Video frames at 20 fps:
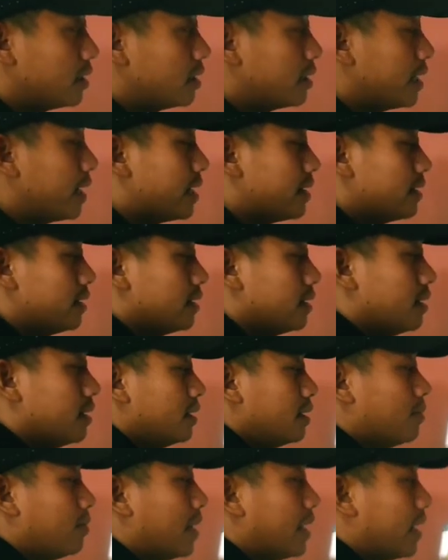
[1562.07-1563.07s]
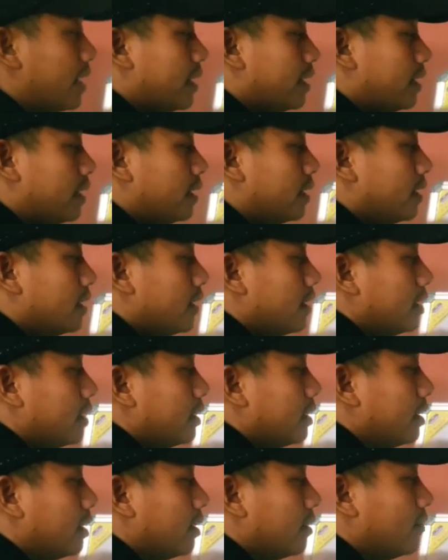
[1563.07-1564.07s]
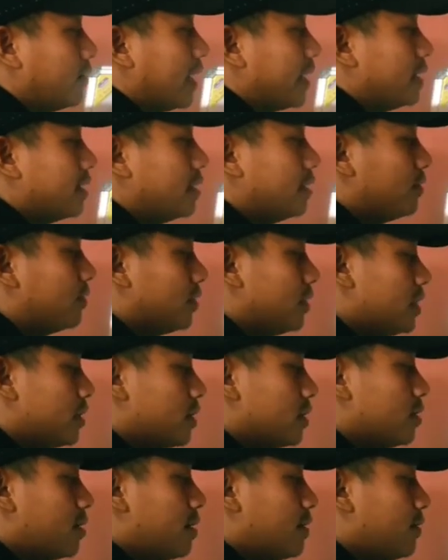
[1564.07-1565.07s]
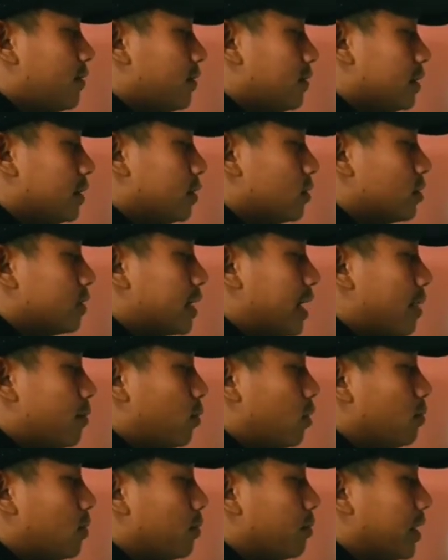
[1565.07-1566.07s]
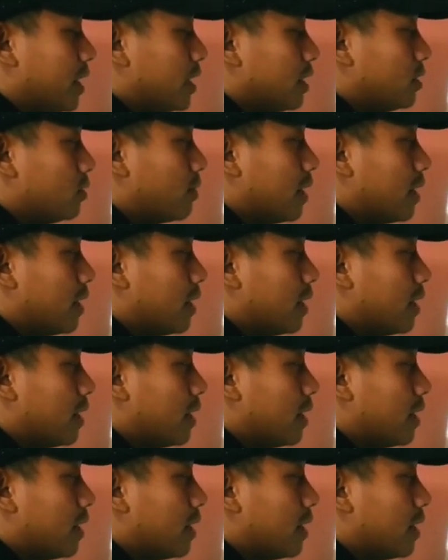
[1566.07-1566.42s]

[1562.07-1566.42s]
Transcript: Then by the definition of your dipole moment,